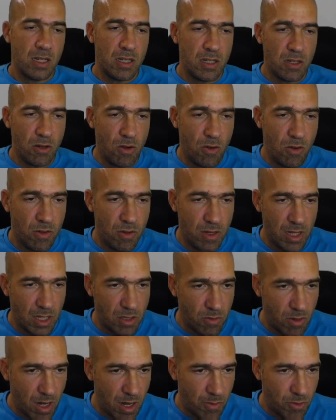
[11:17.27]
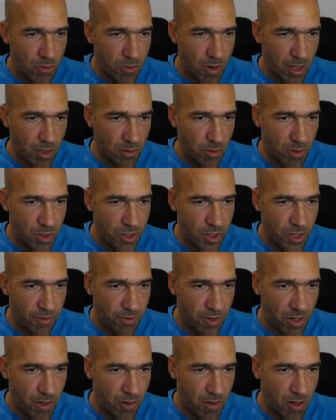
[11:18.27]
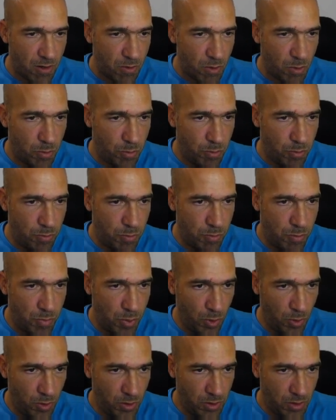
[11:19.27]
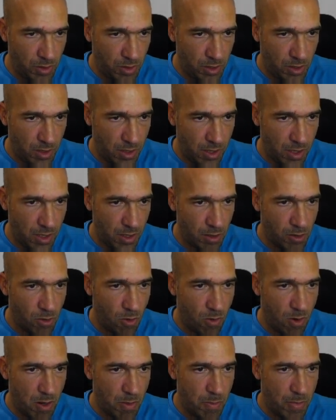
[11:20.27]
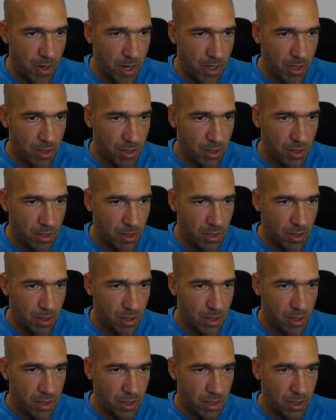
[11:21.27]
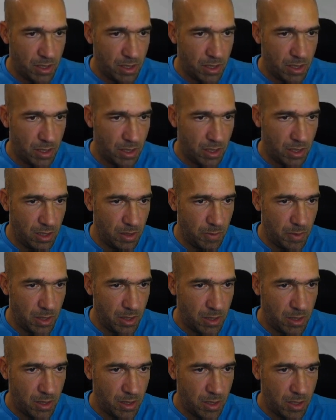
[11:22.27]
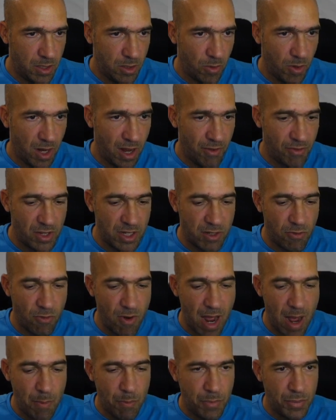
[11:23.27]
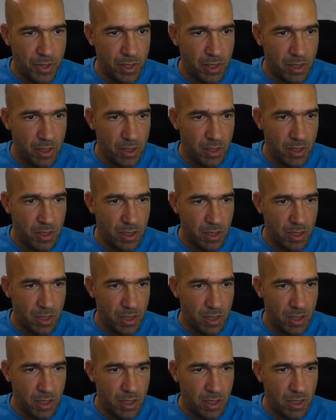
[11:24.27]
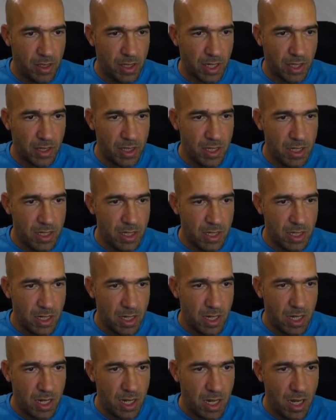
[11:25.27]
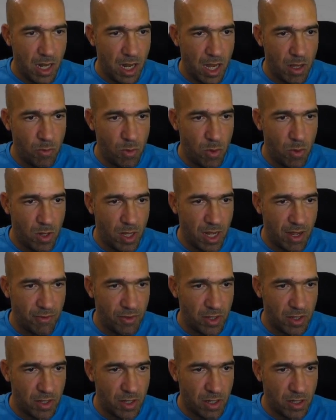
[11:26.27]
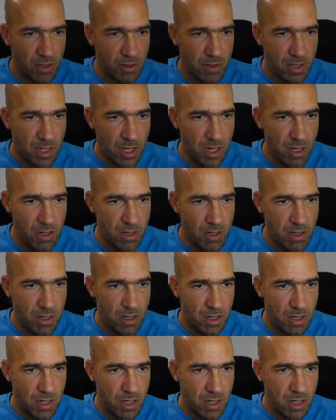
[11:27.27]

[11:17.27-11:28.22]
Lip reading: so that's what I'm trying to achieve here. I will pull the lower part a little bit, so we have this ramp like this, and we will have the knuckles here,